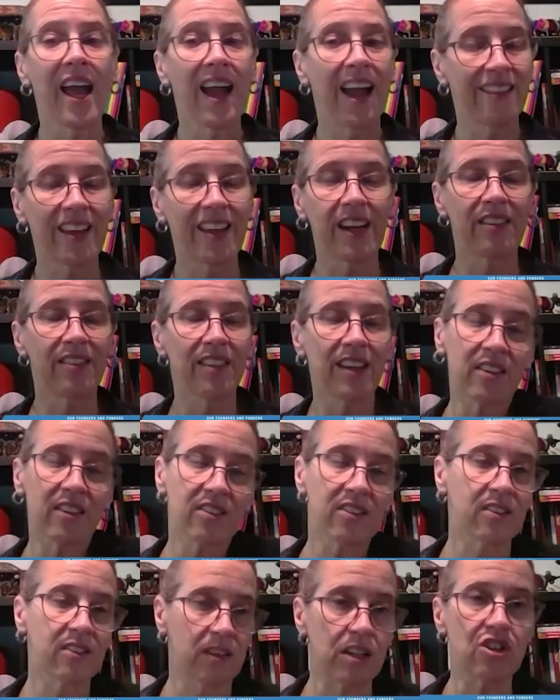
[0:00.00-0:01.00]
And then I think it's
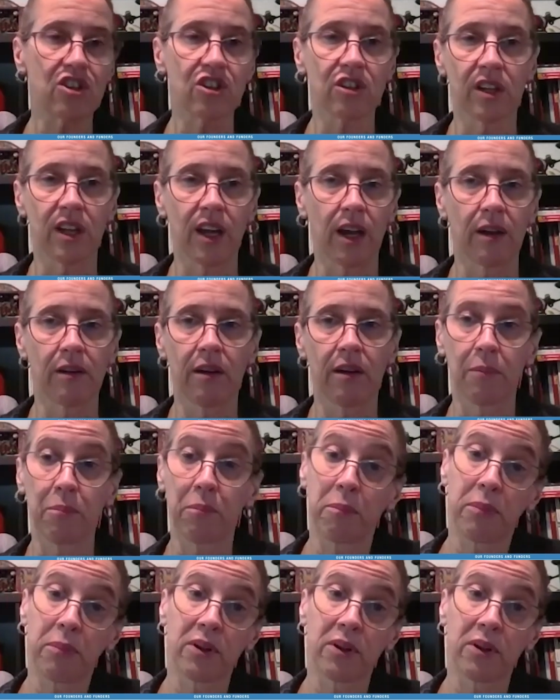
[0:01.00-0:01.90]
essentially a, a